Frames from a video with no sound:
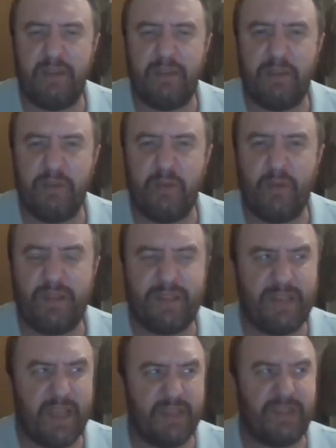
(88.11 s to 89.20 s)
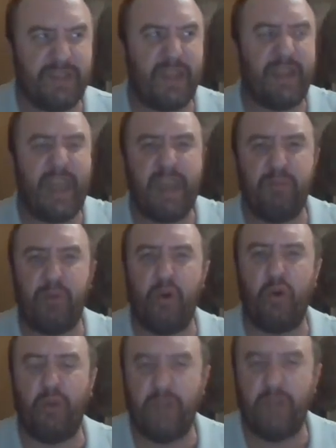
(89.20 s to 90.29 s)
it says
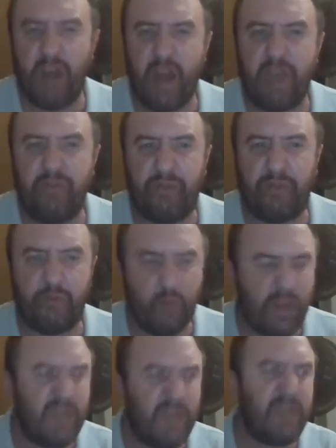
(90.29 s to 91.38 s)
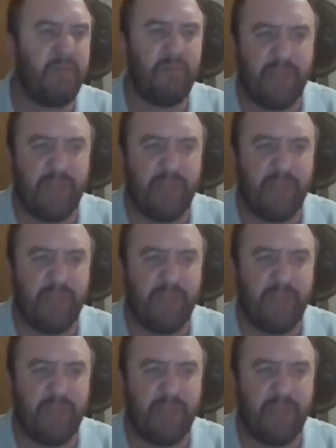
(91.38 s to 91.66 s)
enable live stream,